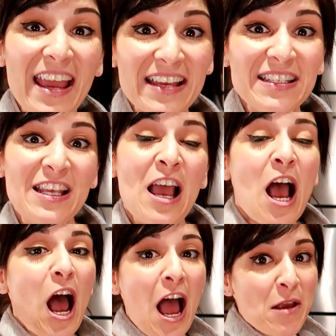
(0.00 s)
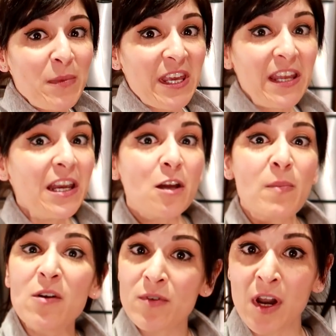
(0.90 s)
Yes. I'm eating
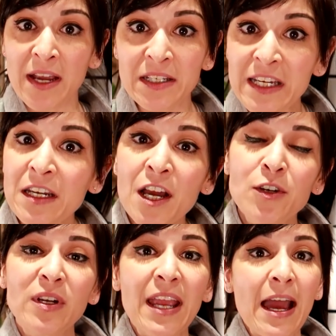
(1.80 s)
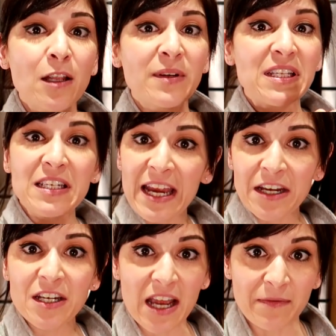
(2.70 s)
about 1900 calories a day
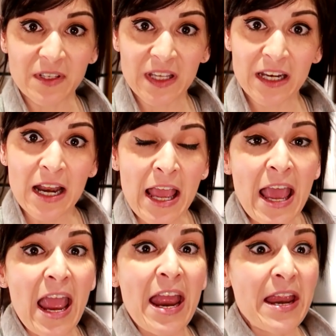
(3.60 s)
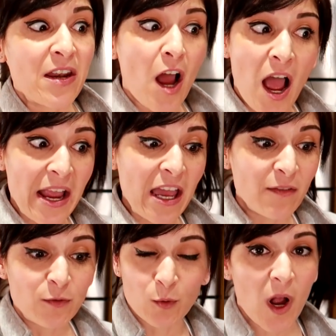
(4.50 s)
in a deficit and I
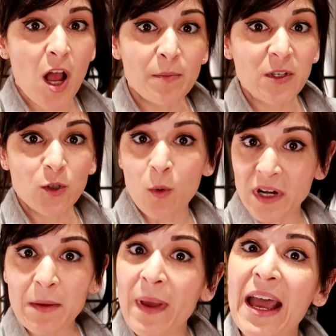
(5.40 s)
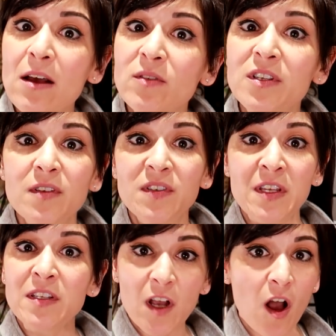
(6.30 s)
have dropped 20 pounds
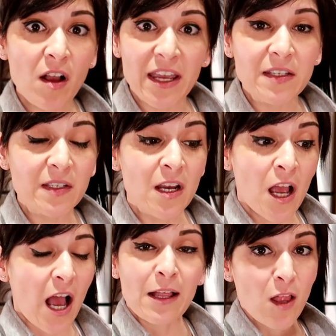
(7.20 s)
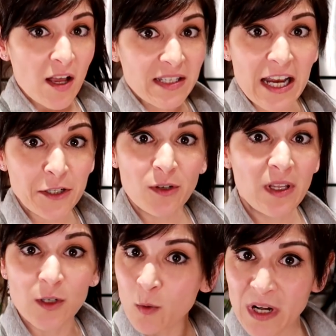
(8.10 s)
since August. I lost
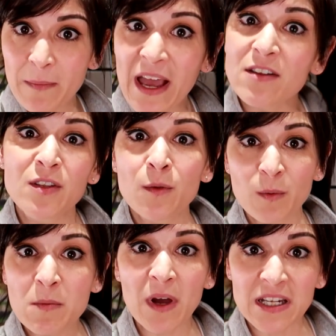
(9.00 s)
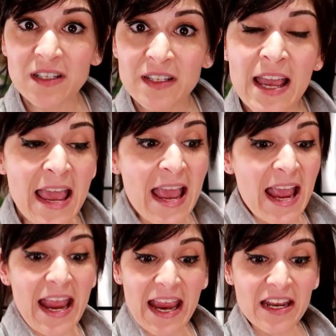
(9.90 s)
actually the 20 pounds in three months
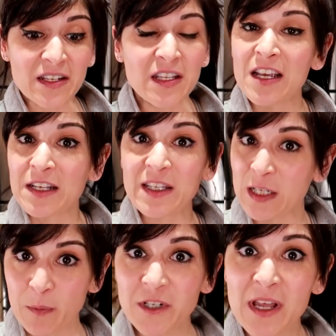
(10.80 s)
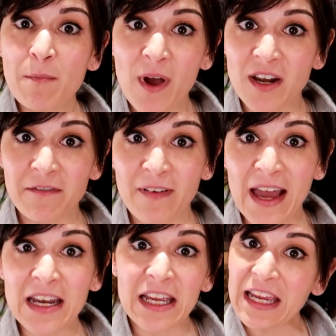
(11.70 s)
and 6% body
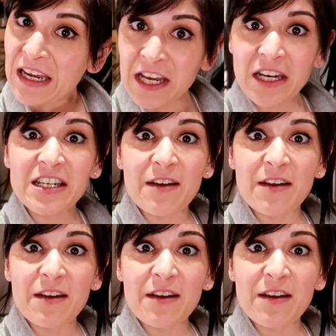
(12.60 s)
fat, eating in a